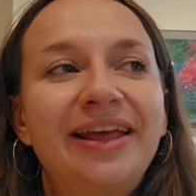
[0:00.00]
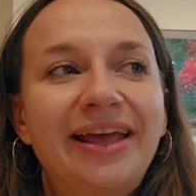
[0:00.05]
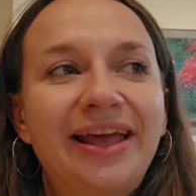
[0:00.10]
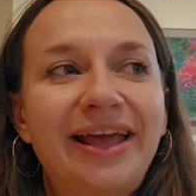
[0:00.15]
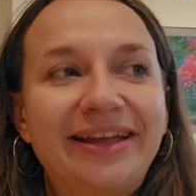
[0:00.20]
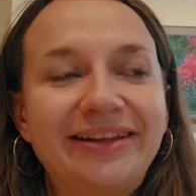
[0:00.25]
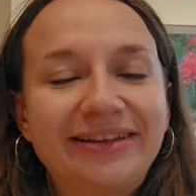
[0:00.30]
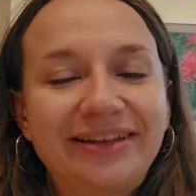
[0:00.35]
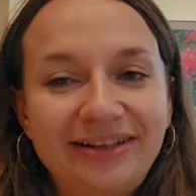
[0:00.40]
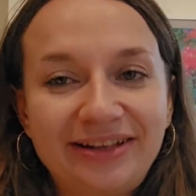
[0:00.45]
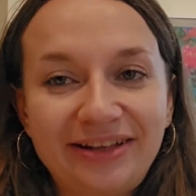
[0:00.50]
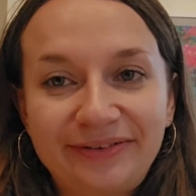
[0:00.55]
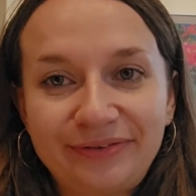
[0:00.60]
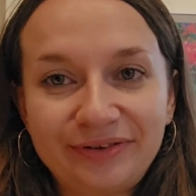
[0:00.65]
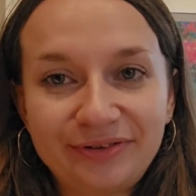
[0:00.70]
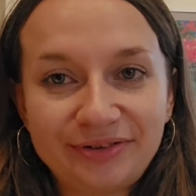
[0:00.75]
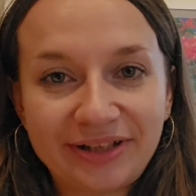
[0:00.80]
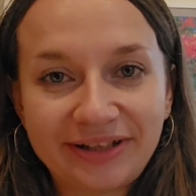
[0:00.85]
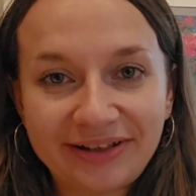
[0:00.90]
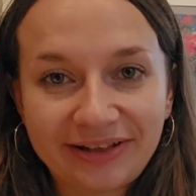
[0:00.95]
And then if
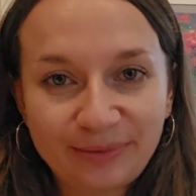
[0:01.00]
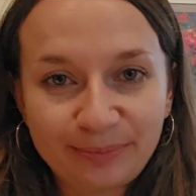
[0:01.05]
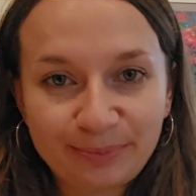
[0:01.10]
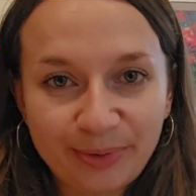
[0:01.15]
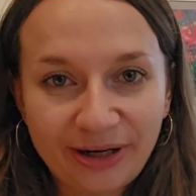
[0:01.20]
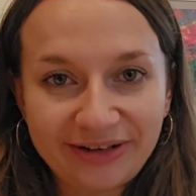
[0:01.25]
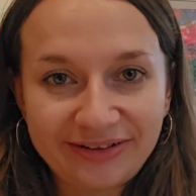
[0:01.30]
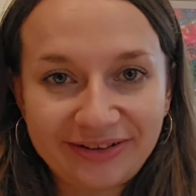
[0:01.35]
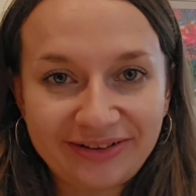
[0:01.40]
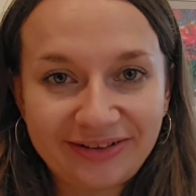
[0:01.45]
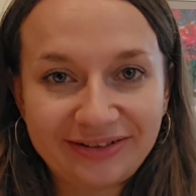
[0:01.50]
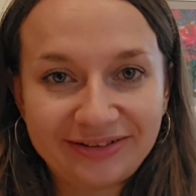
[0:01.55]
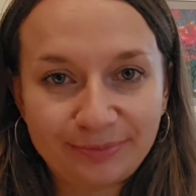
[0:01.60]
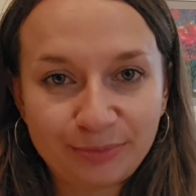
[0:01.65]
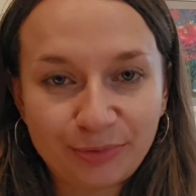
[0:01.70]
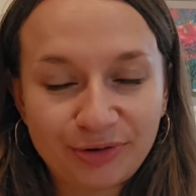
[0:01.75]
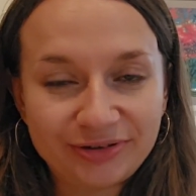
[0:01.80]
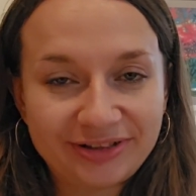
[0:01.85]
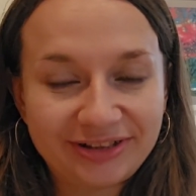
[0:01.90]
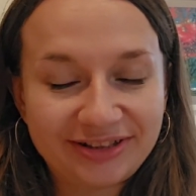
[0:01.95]
you're taking part in the
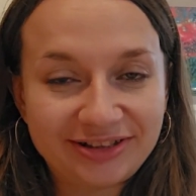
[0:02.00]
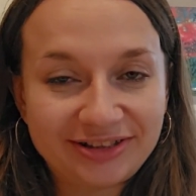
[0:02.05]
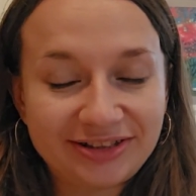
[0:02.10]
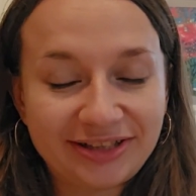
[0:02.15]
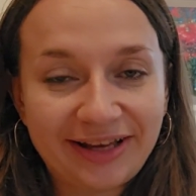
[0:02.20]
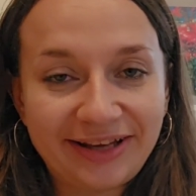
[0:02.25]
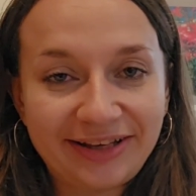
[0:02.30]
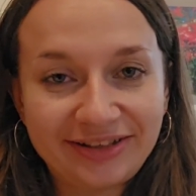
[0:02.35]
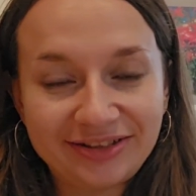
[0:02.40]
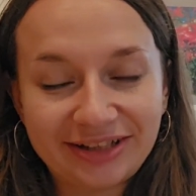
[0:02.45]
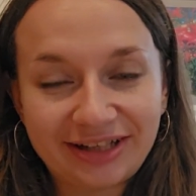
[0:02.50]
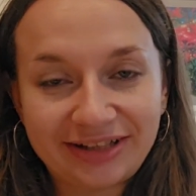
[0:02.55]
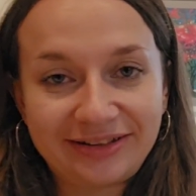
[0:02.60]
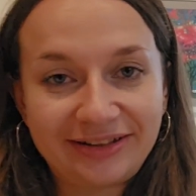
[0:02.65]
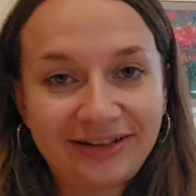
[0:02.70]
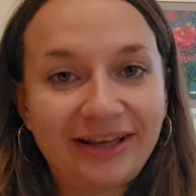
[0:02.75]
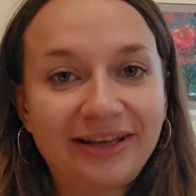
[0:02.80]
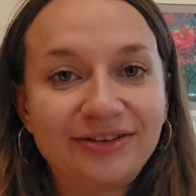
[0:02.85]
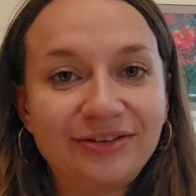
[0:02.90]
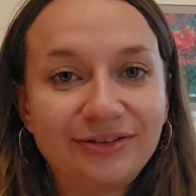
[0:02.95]
smalls exchange, at
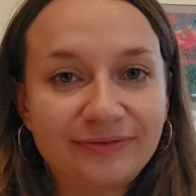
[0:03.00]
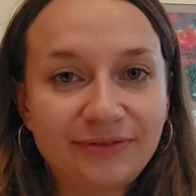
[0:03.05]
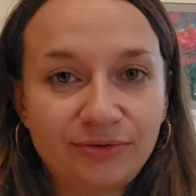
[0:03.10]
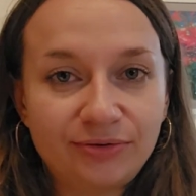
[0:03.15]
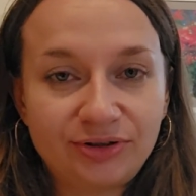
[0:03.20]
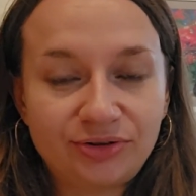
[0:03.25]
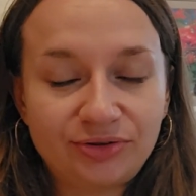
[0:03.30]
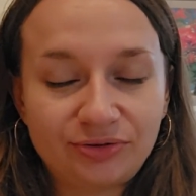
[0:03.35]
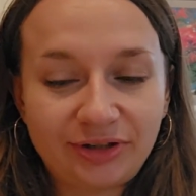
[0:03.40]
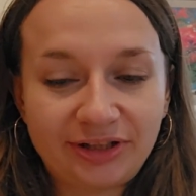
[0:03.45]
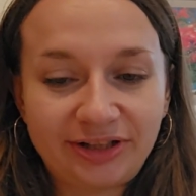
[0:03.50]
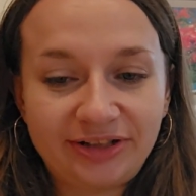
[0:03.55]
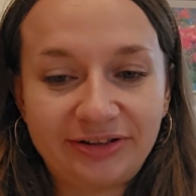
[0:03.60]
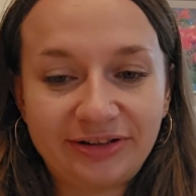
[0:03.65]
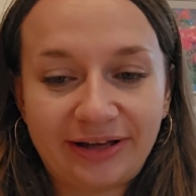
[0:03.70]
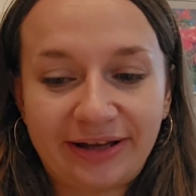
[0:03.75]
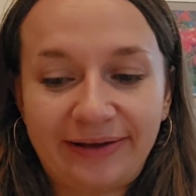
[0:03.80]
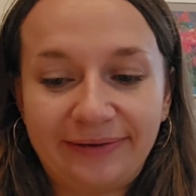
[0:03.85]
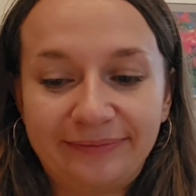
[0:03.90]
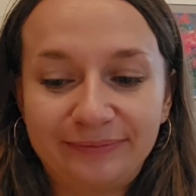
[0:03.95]
the end of the retreat
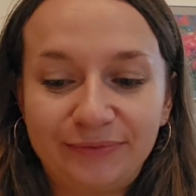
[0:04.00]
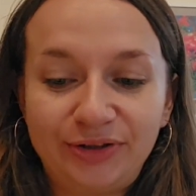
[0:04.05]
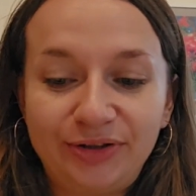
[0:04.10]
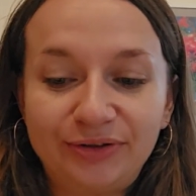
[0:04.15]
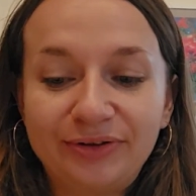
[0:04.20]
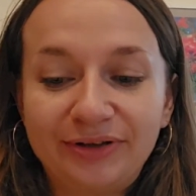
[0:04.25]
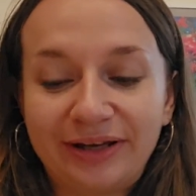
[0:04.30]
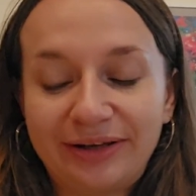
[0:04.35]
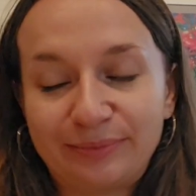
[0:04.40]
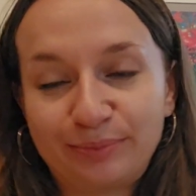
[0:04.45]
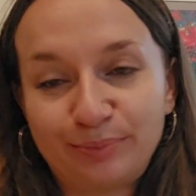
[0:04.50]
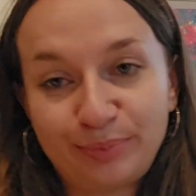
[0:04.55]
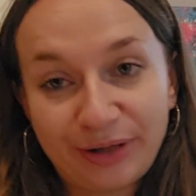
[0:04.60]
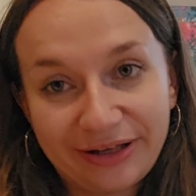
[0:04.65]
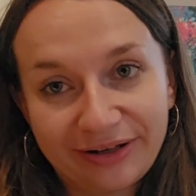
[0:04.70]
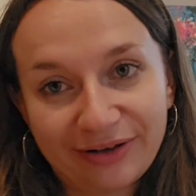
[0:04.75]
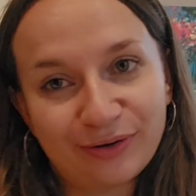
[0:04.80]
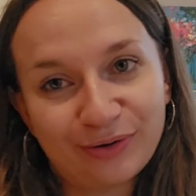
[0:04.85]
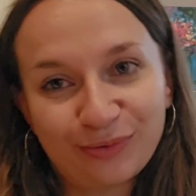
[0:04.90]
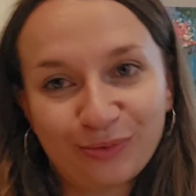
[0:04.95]
you can
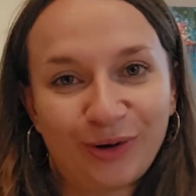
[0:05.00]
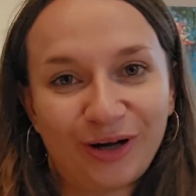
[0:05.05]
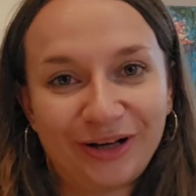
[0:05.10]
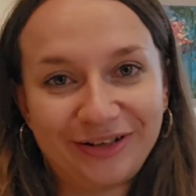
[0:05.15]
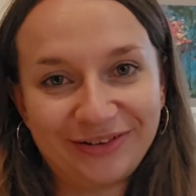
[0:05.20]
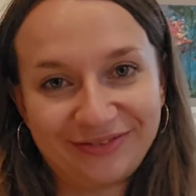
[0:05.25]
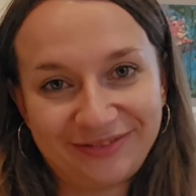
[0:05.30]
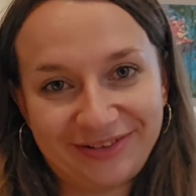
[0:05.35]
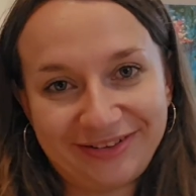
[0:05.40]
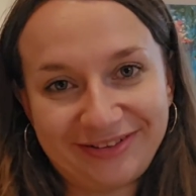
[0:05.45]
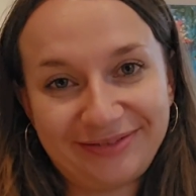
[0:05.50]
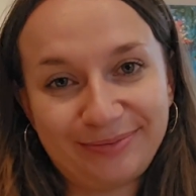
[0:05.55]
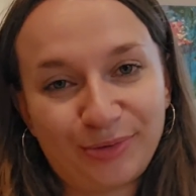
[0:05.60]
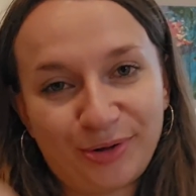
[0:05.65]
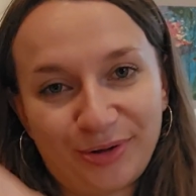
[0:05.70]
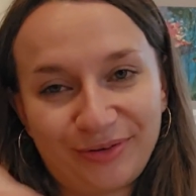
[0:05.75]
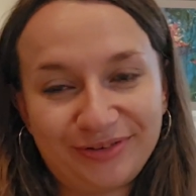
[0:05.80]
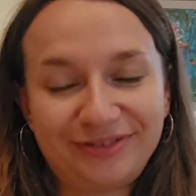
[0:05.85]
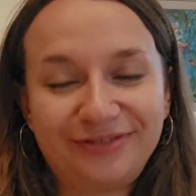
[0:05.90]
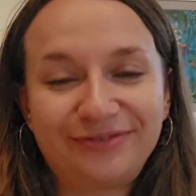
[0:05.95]
pick one of the
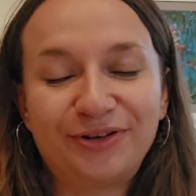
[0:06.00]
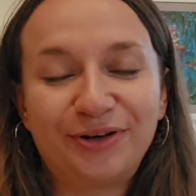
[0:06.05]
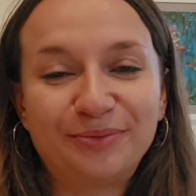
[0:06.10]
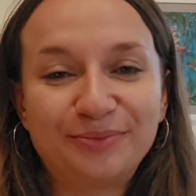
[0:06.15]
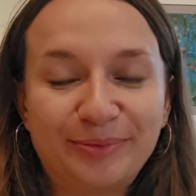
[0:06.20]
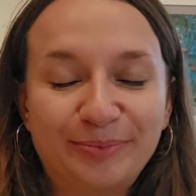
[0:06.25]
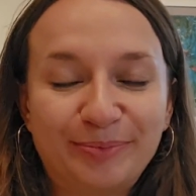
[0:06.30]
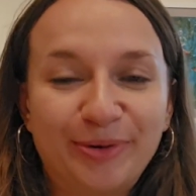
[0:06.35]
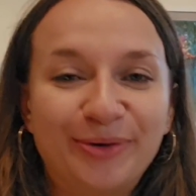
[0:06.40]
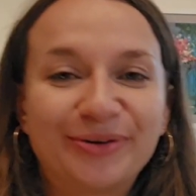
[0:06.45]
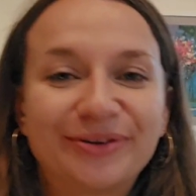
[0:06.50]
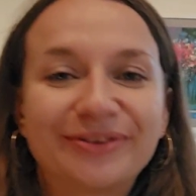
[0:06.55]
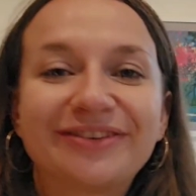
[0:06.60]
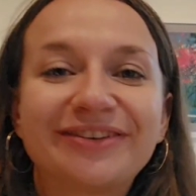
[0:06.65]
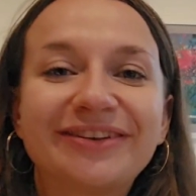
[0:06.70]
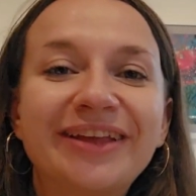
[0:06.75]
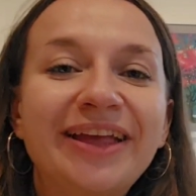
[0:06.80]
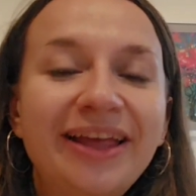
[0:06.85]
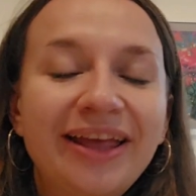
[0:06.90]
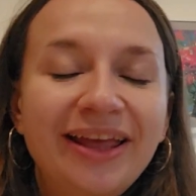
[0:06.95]
smalls from the box,